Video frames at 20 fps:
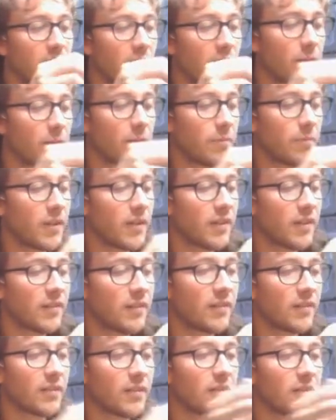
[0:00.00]
type
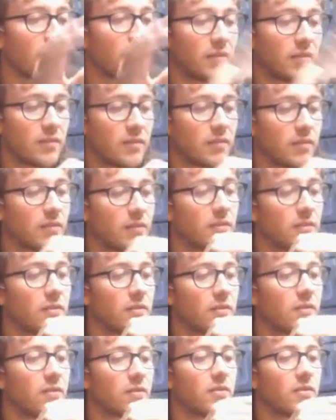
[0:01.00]
plugs,
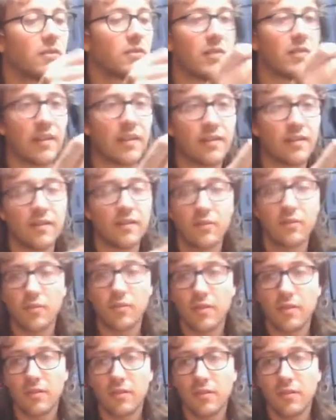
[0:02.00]
like this
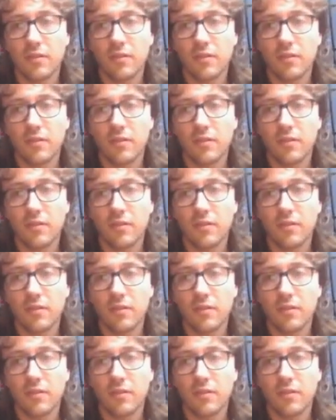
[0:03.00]
one,